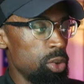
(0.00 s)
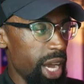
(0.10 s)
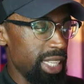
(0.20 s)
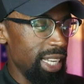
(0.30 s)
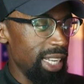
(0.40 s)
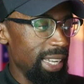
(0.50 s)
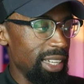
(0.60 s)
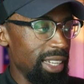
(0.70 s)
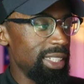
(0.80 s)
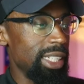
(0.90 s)
head down to the
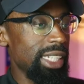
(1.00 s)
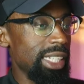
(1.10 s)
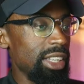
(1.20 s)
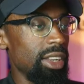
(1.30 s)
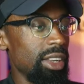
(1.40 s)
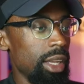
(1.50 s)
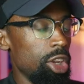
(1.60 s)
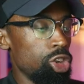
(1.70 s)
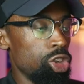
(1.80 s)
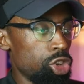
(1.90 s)
Tesla
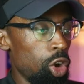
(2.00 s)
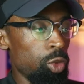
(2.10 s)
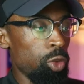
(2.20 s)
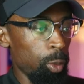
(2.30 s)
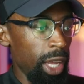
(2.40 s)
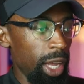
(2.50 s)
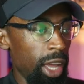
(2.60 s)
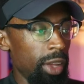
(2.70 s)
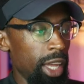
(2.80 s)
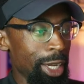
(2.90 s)
showroom now
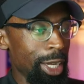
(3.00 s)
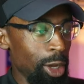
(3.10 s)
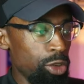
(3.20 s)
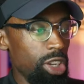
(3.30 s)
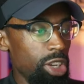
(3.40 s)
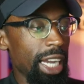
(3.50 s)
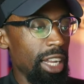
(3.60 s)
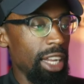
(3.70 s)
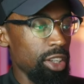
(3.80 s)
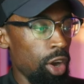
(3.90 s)
and go check out the
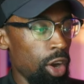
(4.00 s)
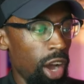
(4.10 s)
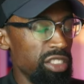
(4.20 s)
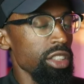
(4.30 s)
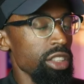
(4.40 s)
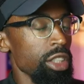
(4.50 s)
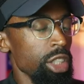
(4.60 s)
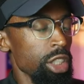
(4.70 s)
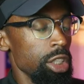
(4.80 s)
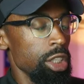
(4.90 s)
car.
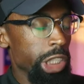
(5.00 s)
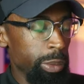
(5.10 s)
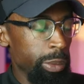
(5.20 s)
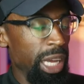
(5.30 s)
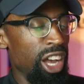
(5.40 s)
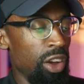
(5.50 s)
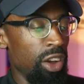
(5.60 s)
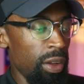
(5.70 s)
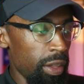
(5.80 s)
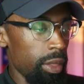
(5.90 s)
Smell
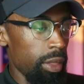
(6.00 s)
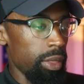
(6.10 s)
the